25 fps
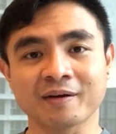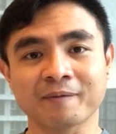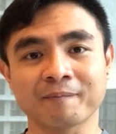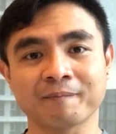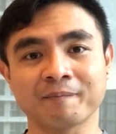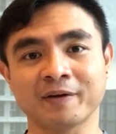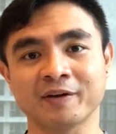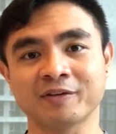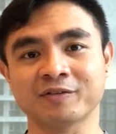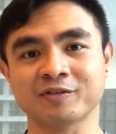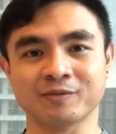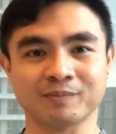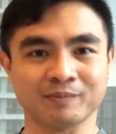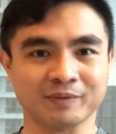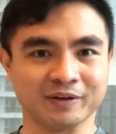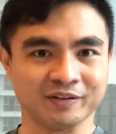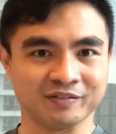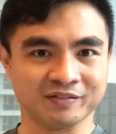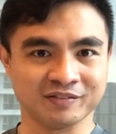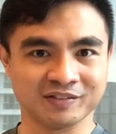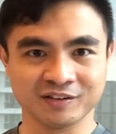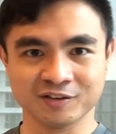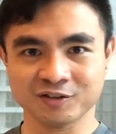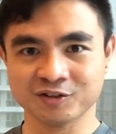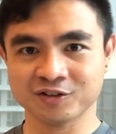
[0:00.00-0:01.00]
based on my
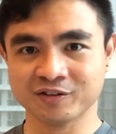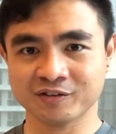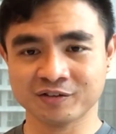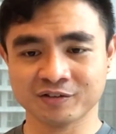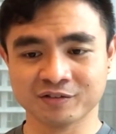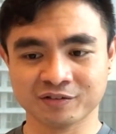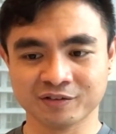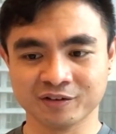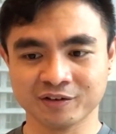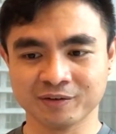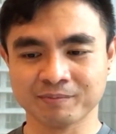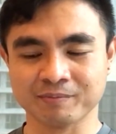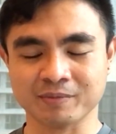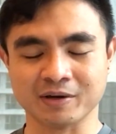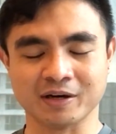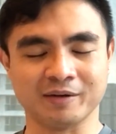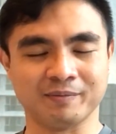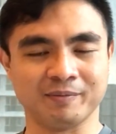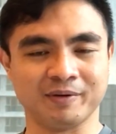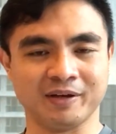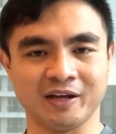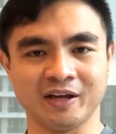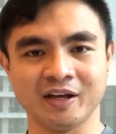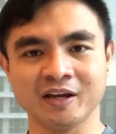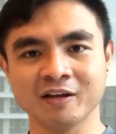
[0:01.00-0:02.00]
search history, my
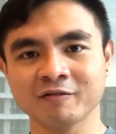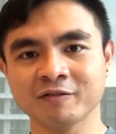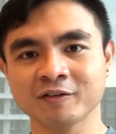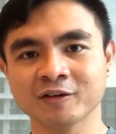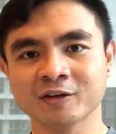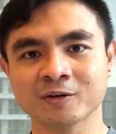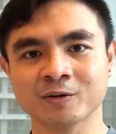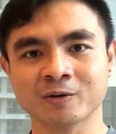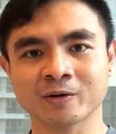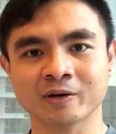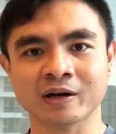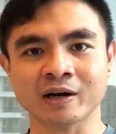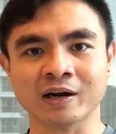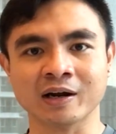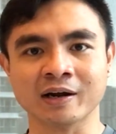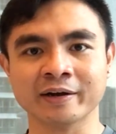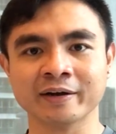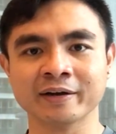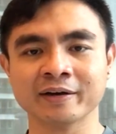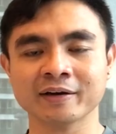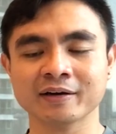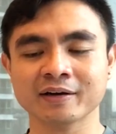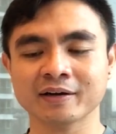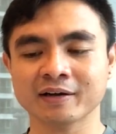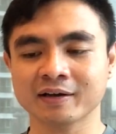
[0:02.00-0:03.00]
behavior
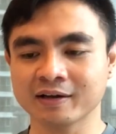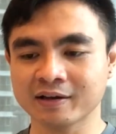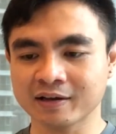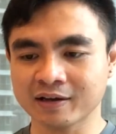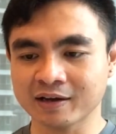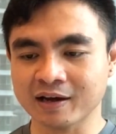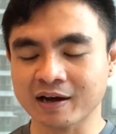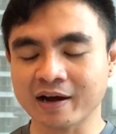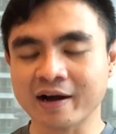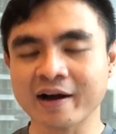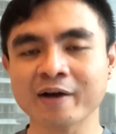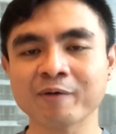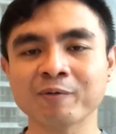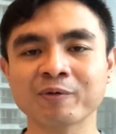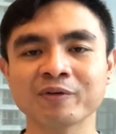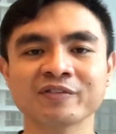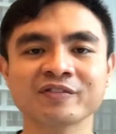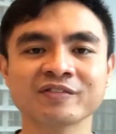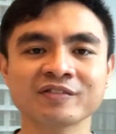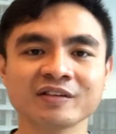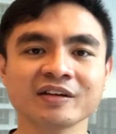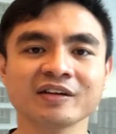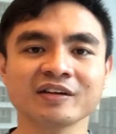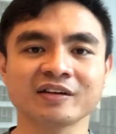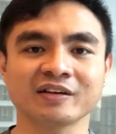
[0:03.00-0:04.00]
online, I will
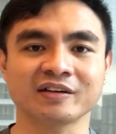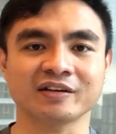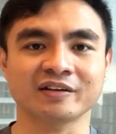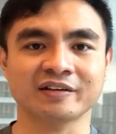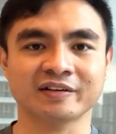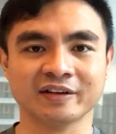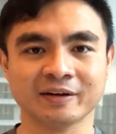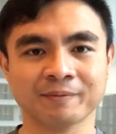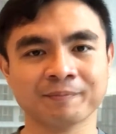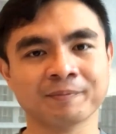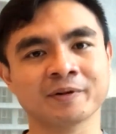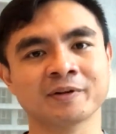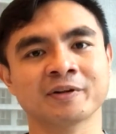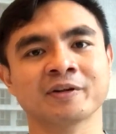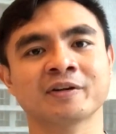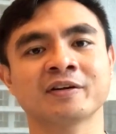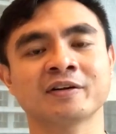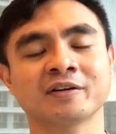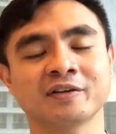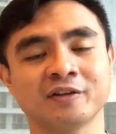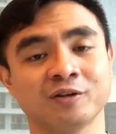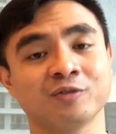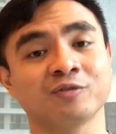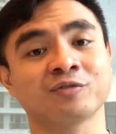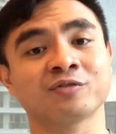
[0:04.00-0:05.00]
see that
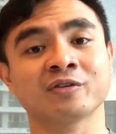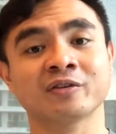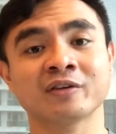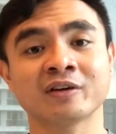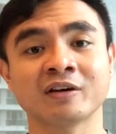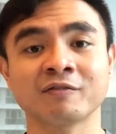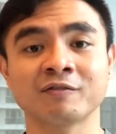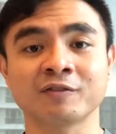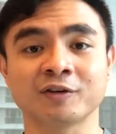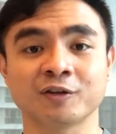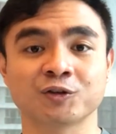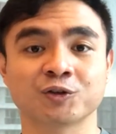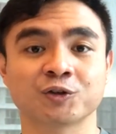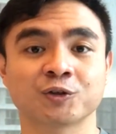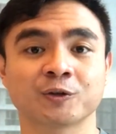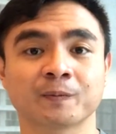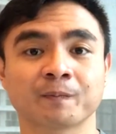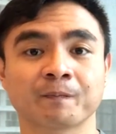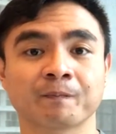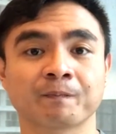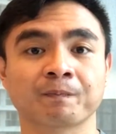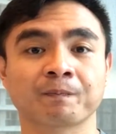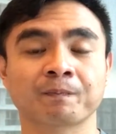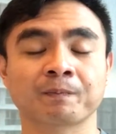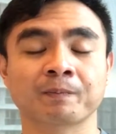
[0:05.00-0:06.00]
particular news or coverage.
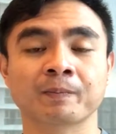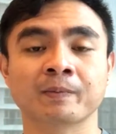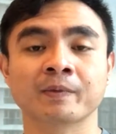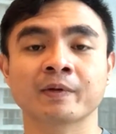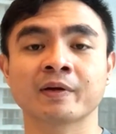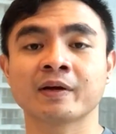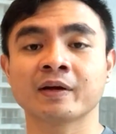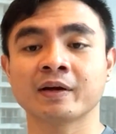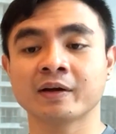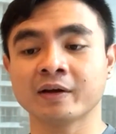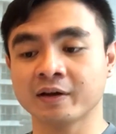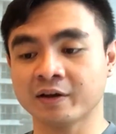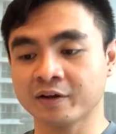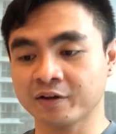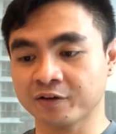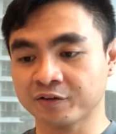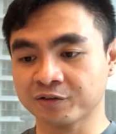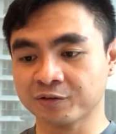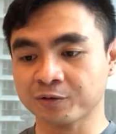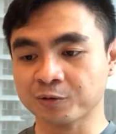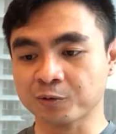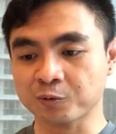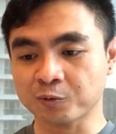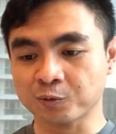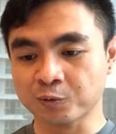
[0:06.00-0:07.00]

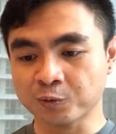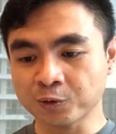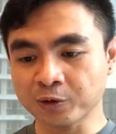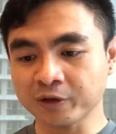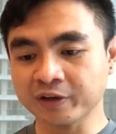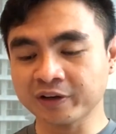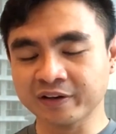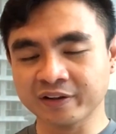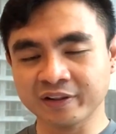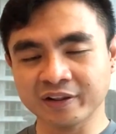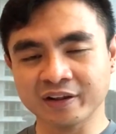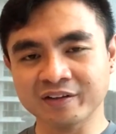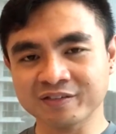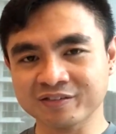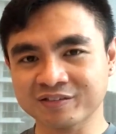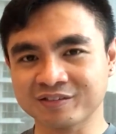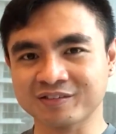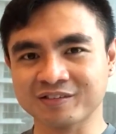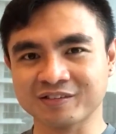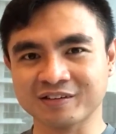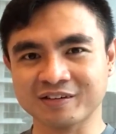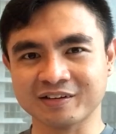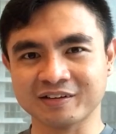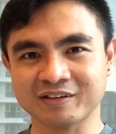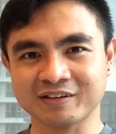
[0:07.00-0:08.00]
So would
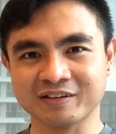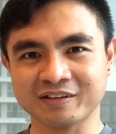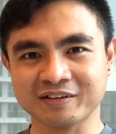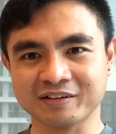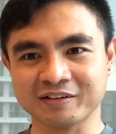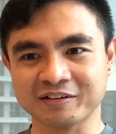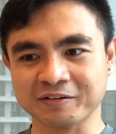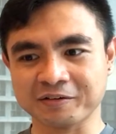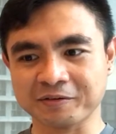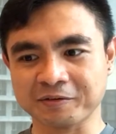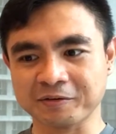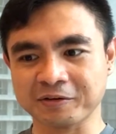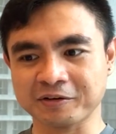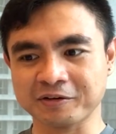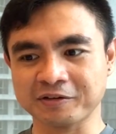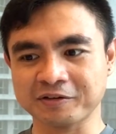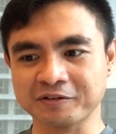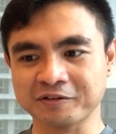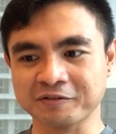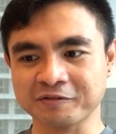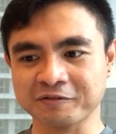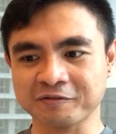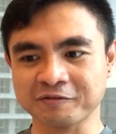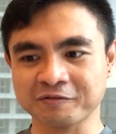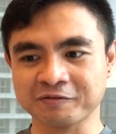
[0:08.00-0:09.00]
this
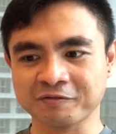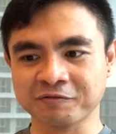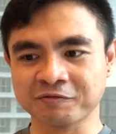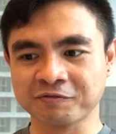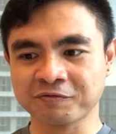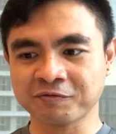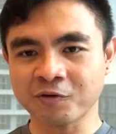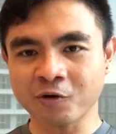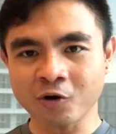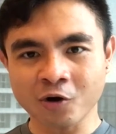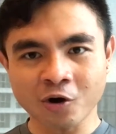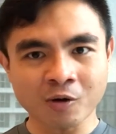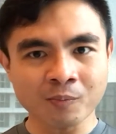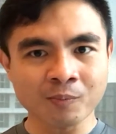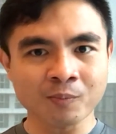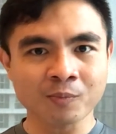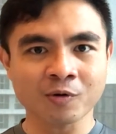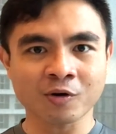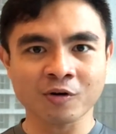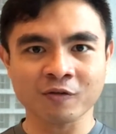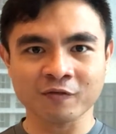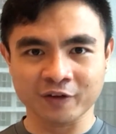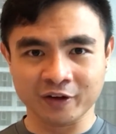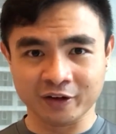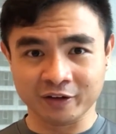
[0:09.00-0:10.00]
form
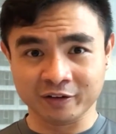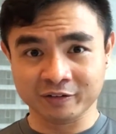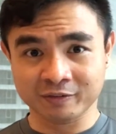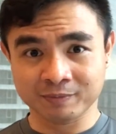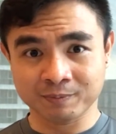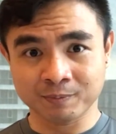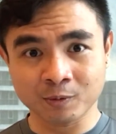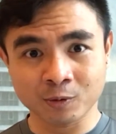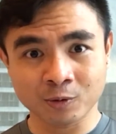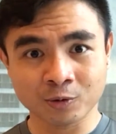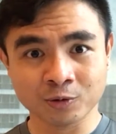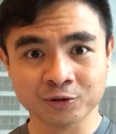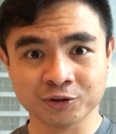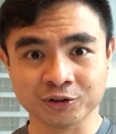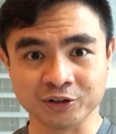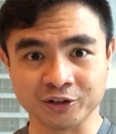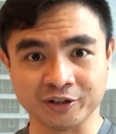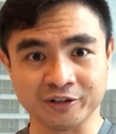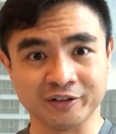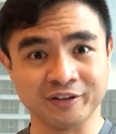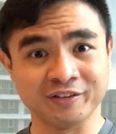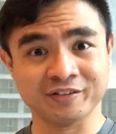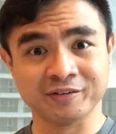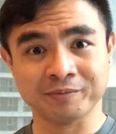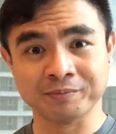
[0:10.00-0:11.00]
of
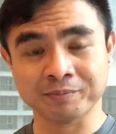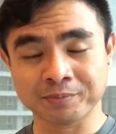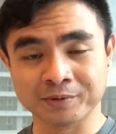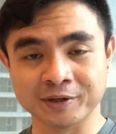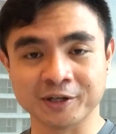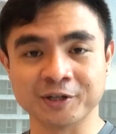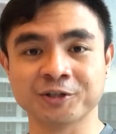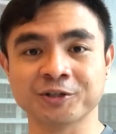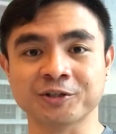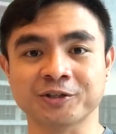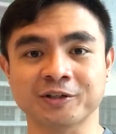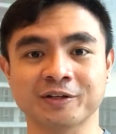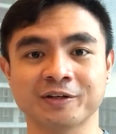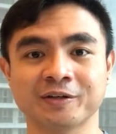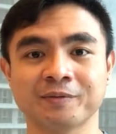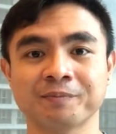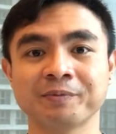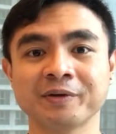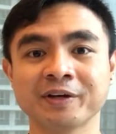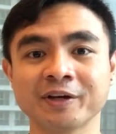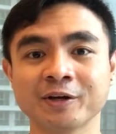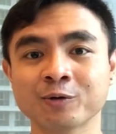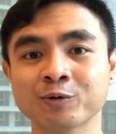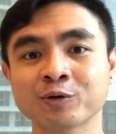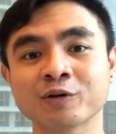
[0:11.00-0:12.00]
exposure, this impression,
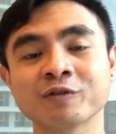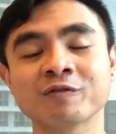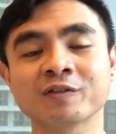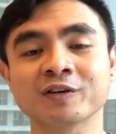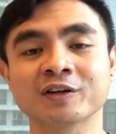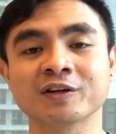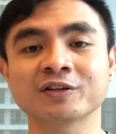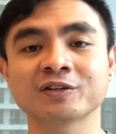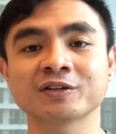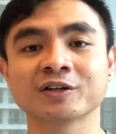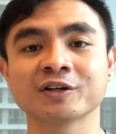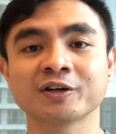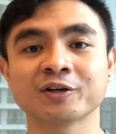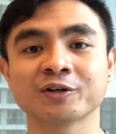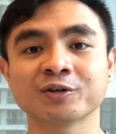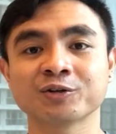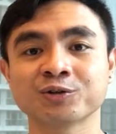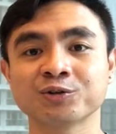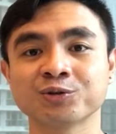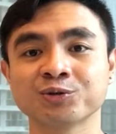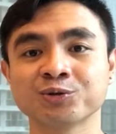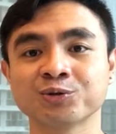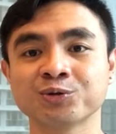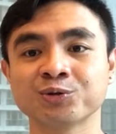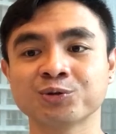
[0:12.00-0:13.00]
be equivalent
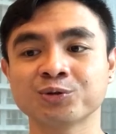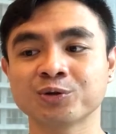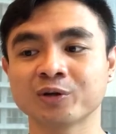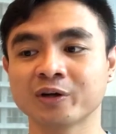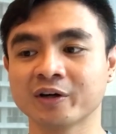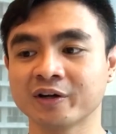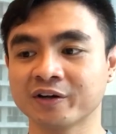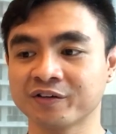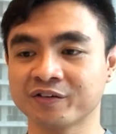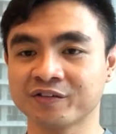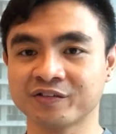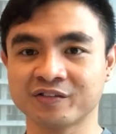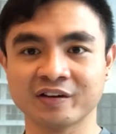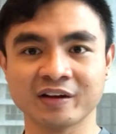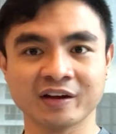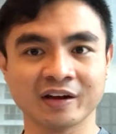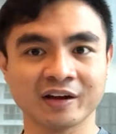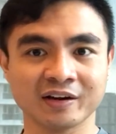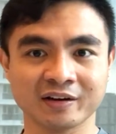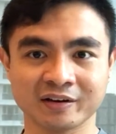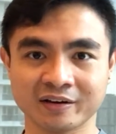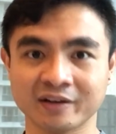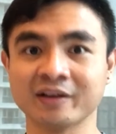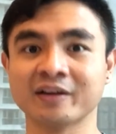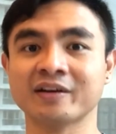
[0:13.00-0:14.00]
to,
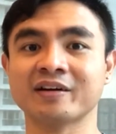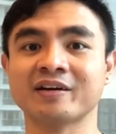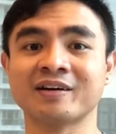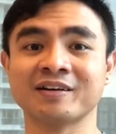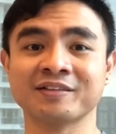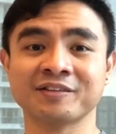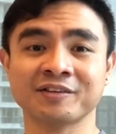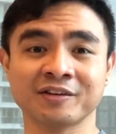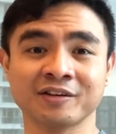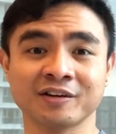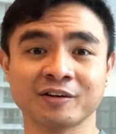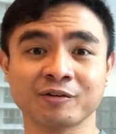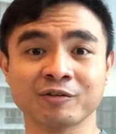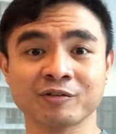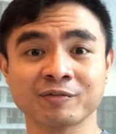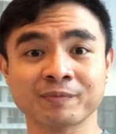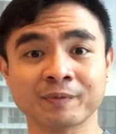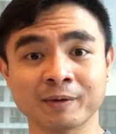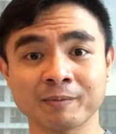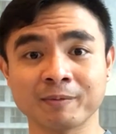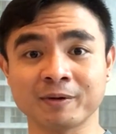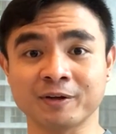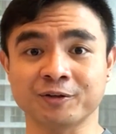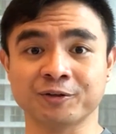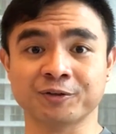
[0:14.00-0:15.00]
say, that article that was
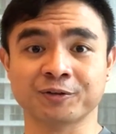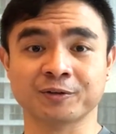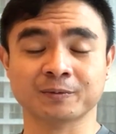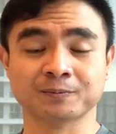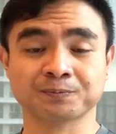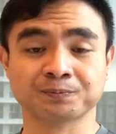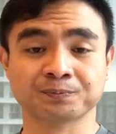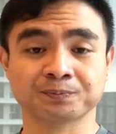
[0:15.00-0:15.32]
published?